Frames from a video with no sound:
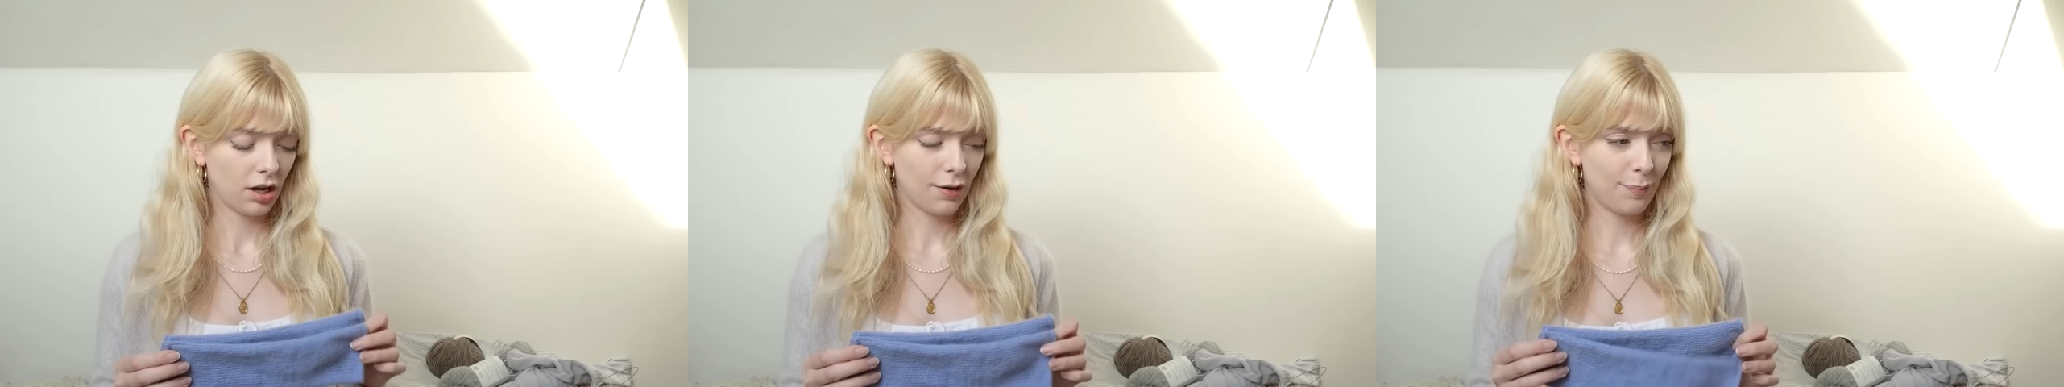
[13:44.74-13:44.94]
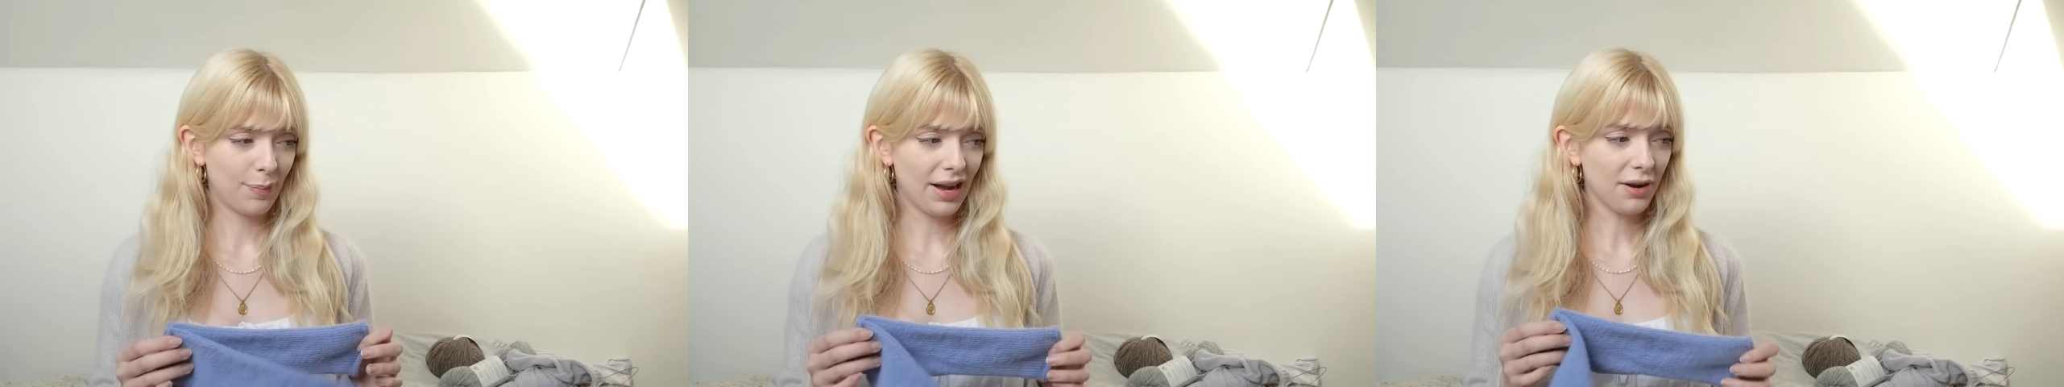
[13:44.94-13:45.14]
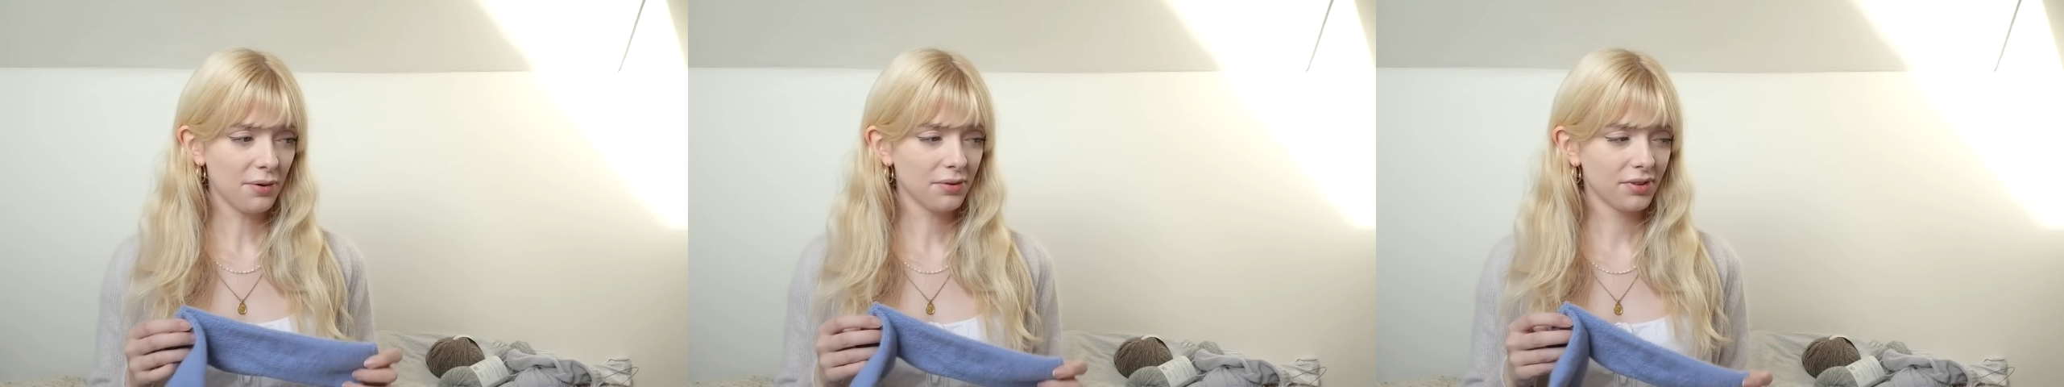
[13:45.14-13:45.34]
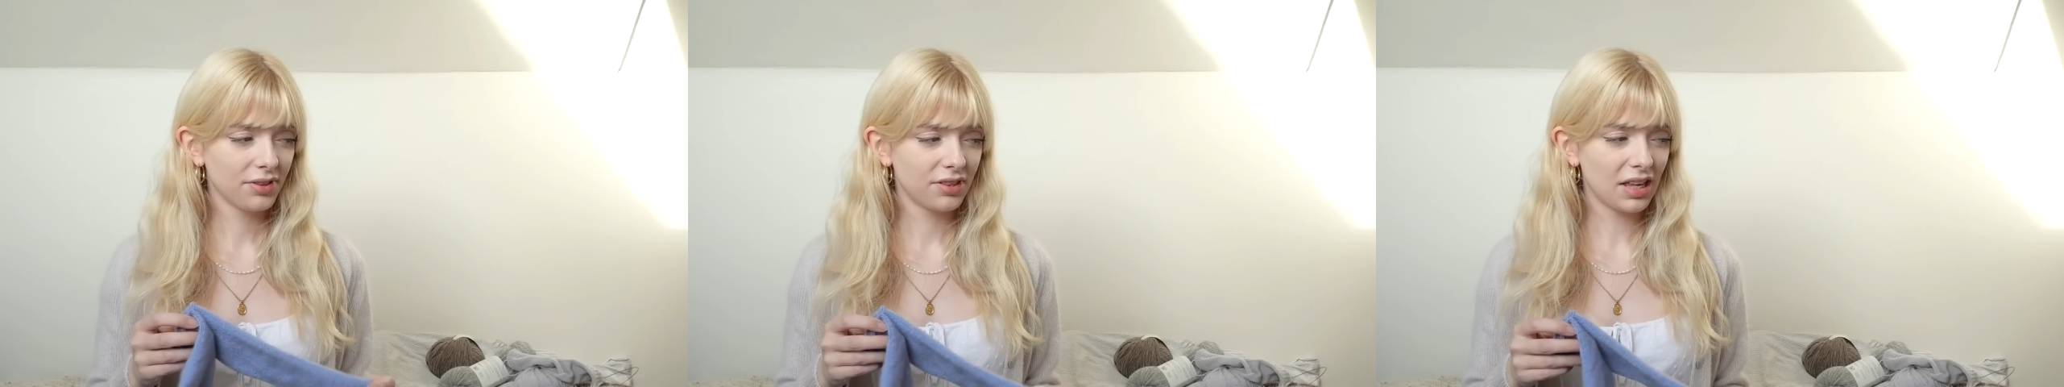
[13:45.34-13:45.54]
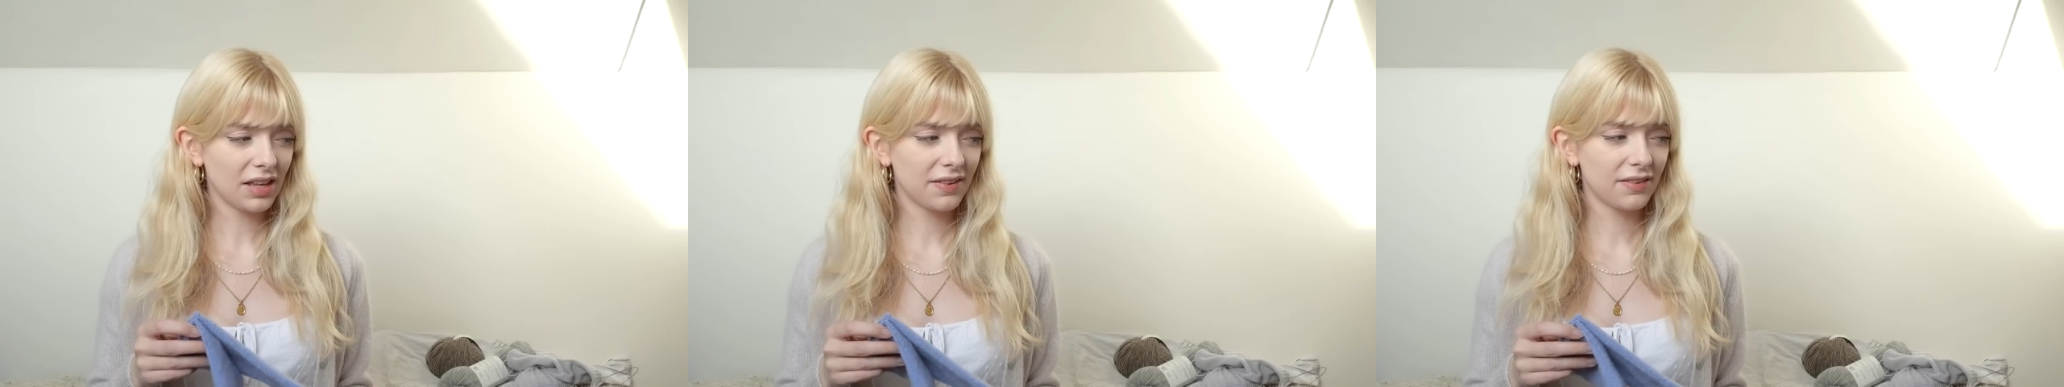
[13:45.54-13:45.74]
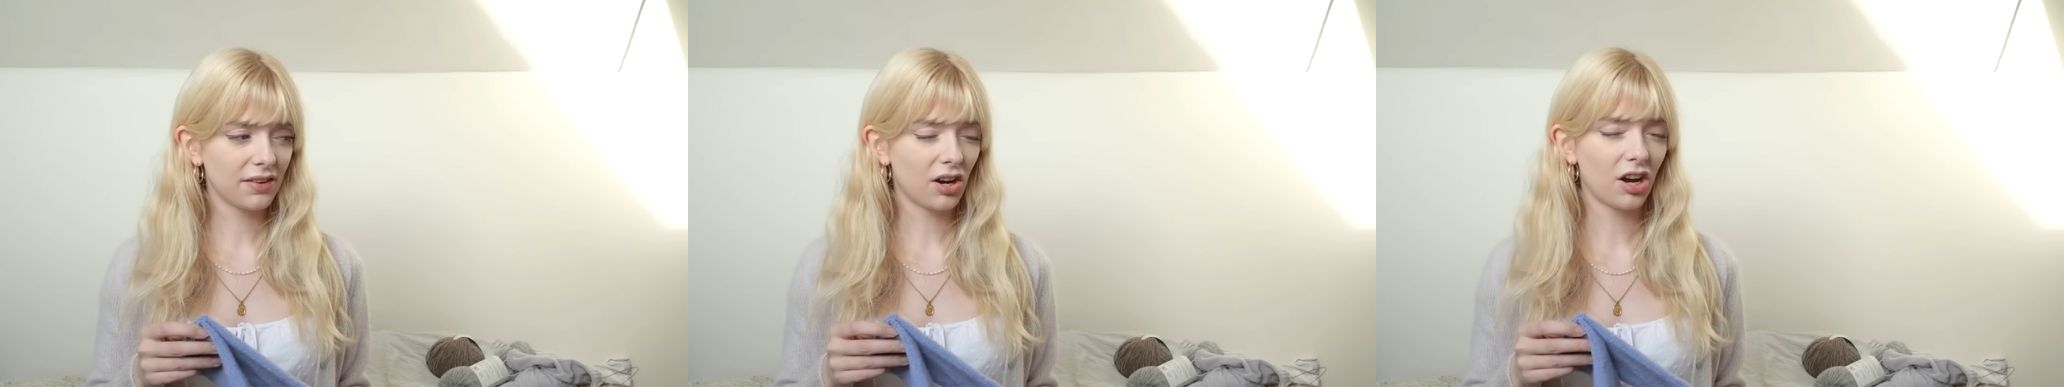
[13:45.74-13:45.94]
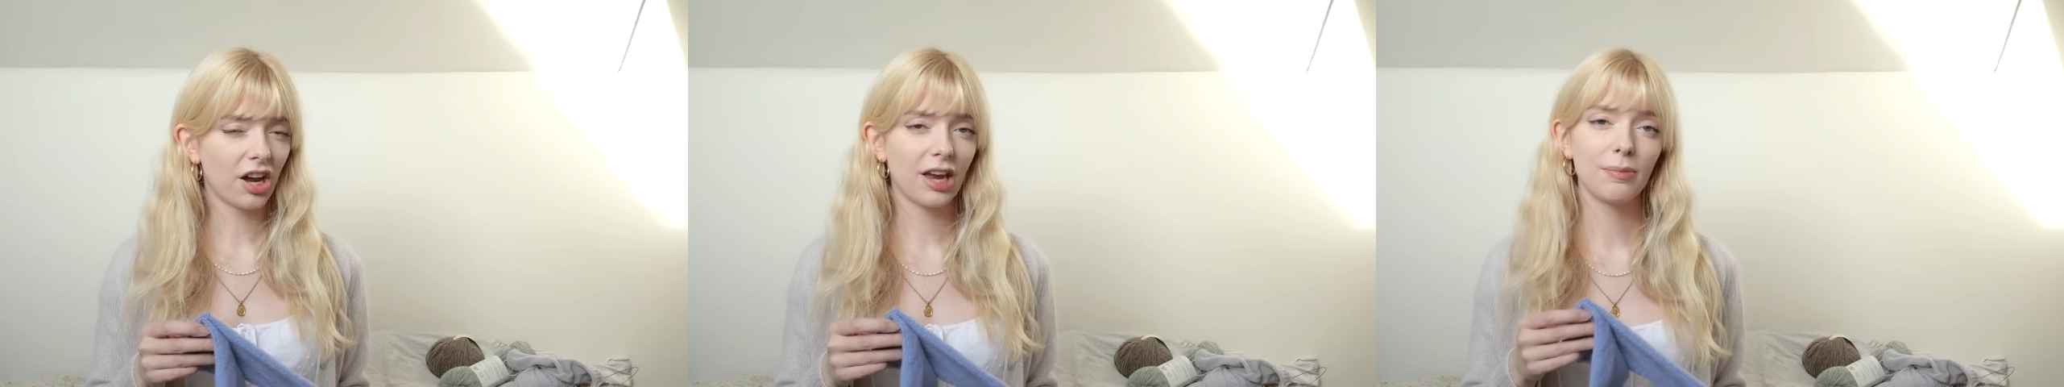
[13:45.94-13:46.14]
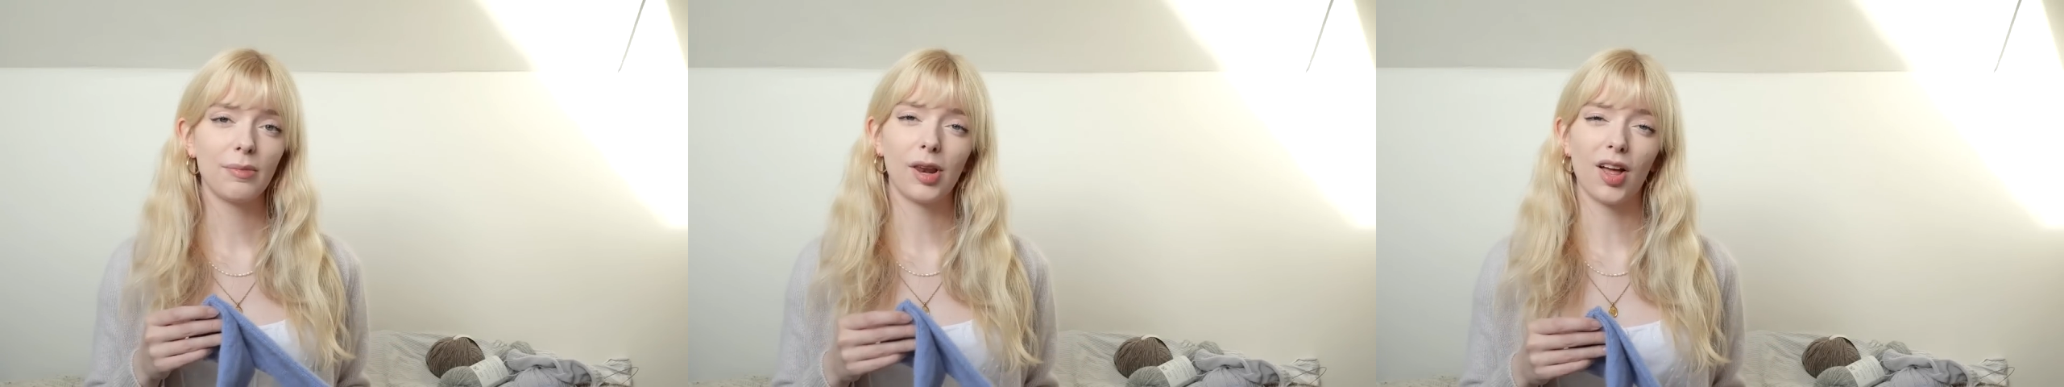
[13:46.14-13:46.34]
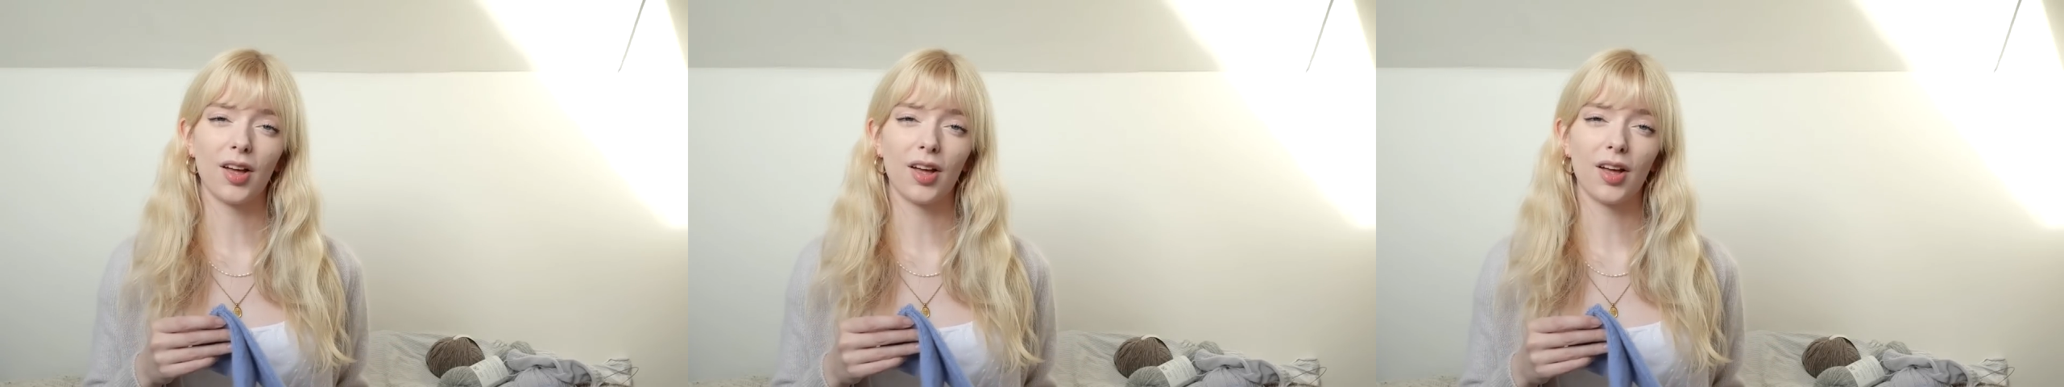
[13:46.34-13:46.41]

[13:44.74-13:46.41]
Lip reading: About this time